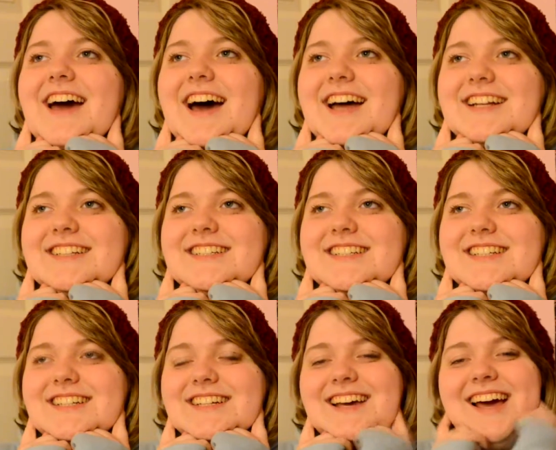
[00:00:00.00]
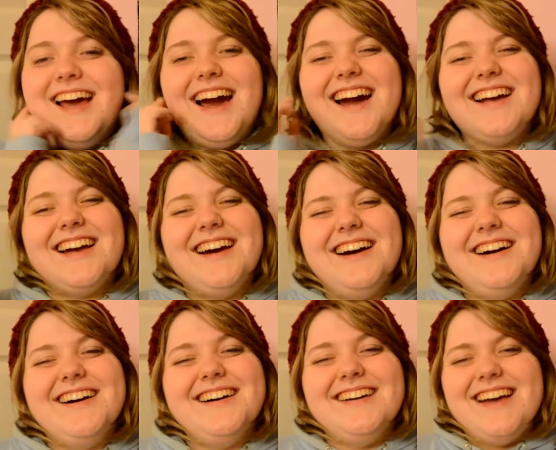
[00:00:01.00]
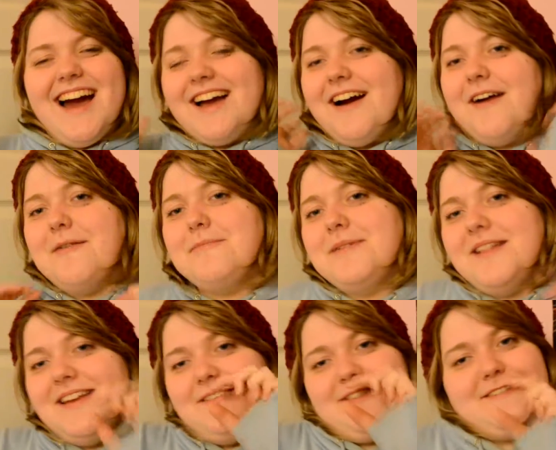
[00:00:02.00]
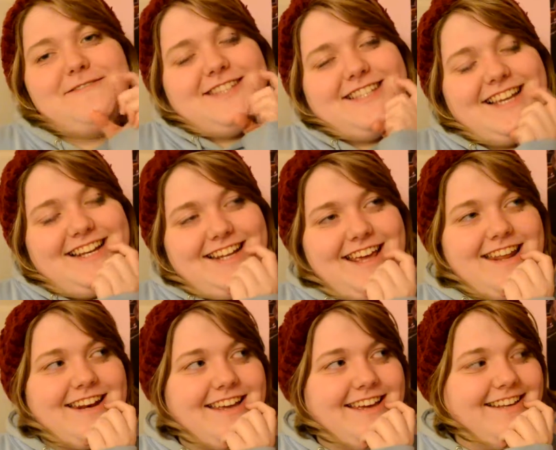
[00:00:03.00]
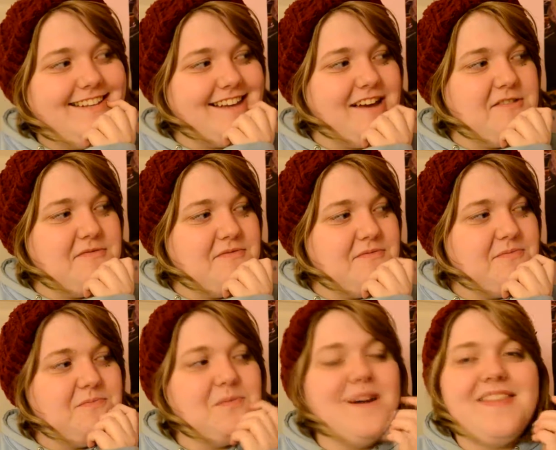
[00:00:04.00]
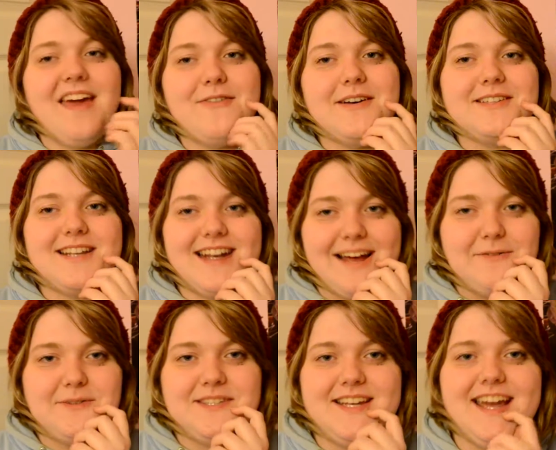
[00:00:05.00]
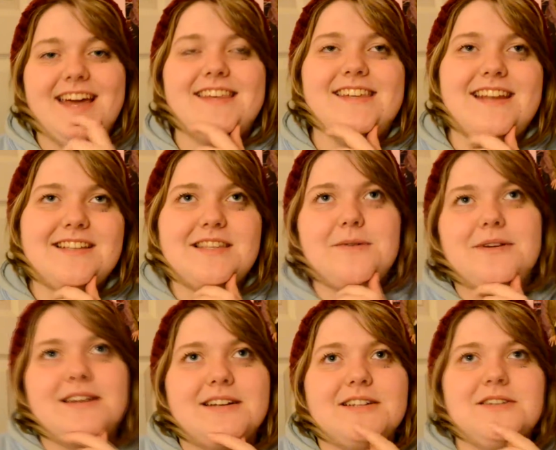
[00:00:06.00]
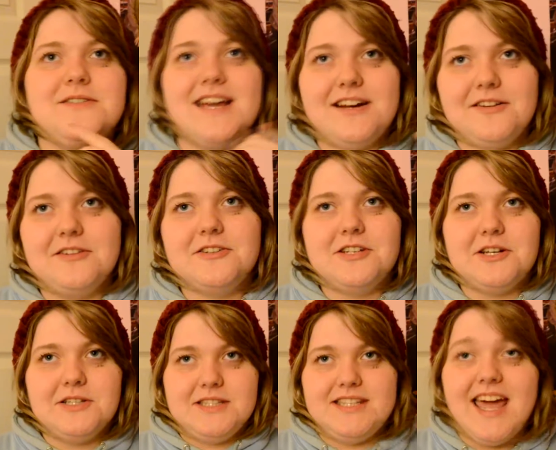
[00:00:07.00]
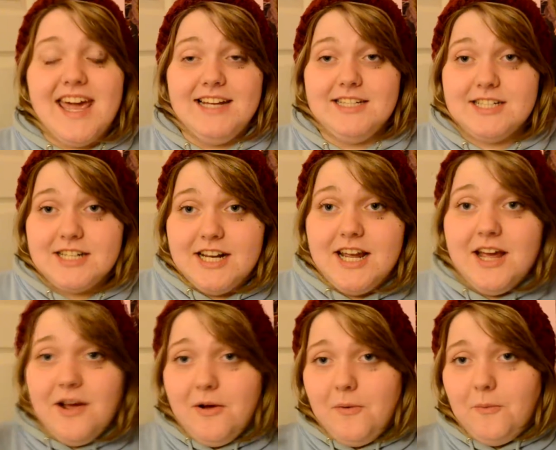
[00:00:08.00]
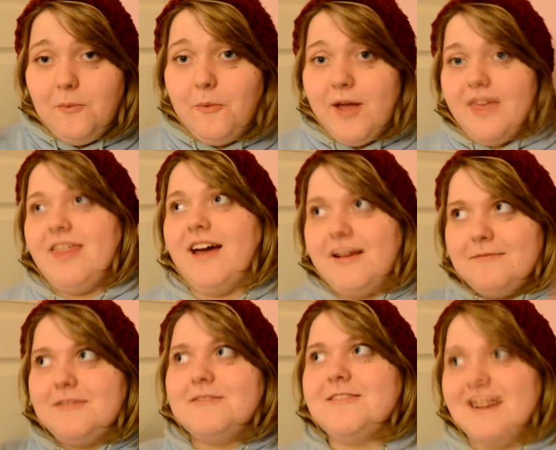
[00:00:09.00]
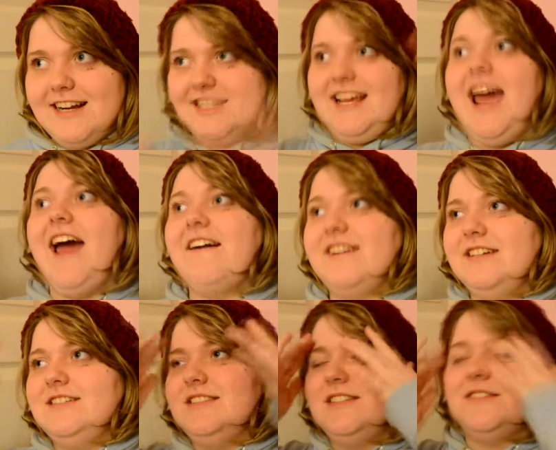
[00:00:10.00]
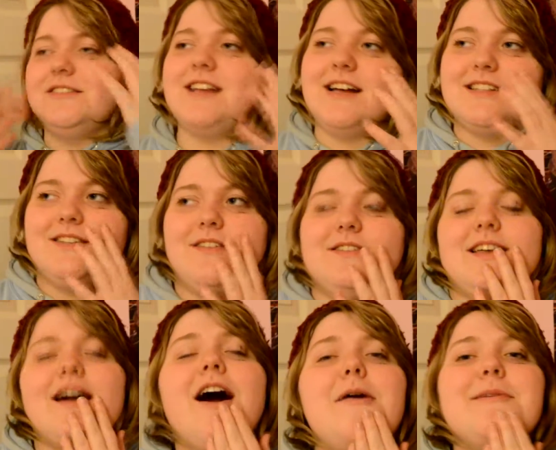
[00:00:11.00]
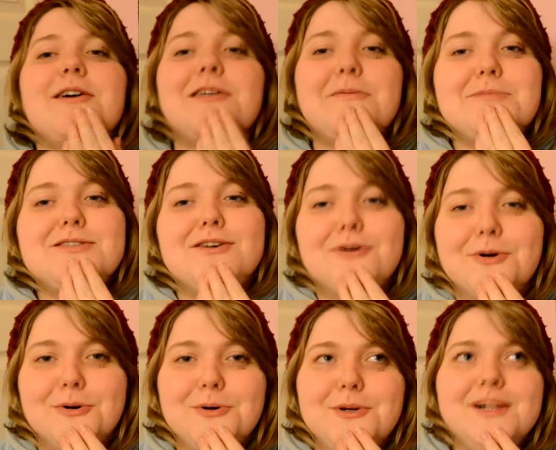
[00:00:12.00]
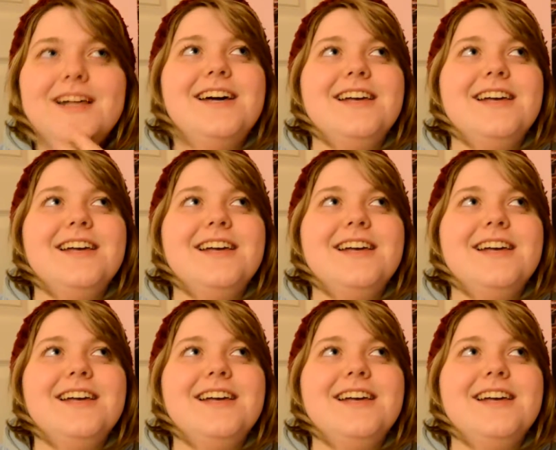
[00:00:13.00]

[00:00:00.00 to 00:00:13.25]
and I can't believe I've seen it because when they first announced it and announced they were going to do technology on stage with like creating Ariel and all this kind of stuff, I was like, oh my god, that'd be so cool,